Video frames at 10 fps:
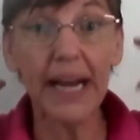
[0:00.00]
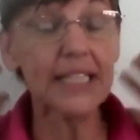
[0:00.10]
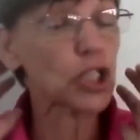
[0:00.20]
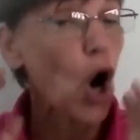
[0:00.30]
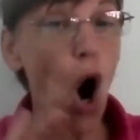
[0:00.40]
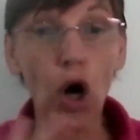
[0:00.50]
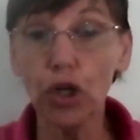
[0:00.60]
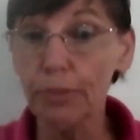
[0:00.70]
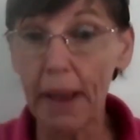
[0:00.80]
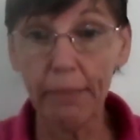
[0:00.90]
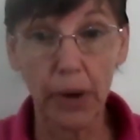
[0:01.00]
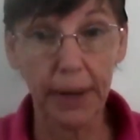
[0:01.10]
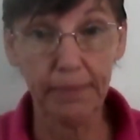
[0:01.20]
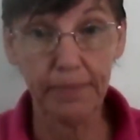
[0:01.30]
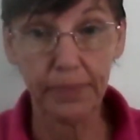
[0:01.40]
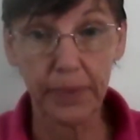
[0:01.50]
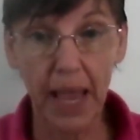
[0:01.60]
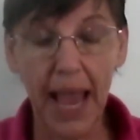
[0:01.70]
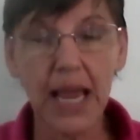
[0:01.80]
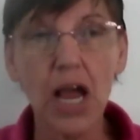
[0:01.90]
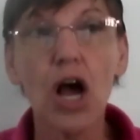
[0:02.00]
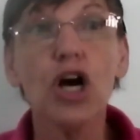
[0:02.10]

It's all your memory, okay?